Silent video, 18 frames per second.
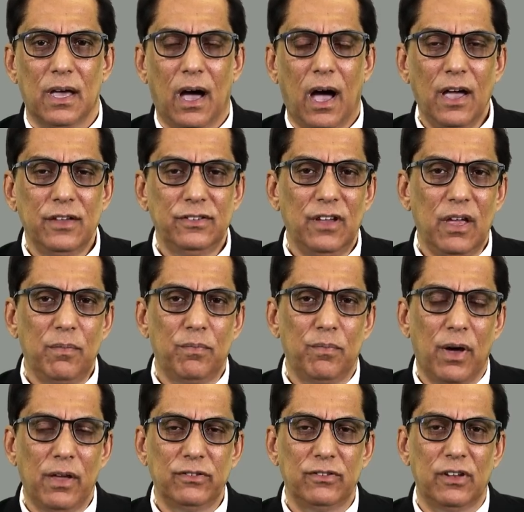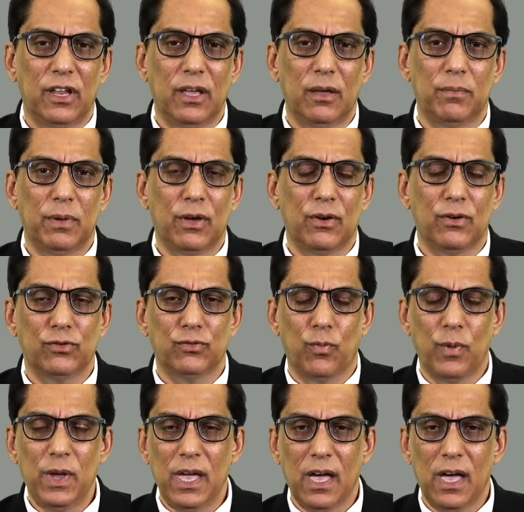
I say puzzling because we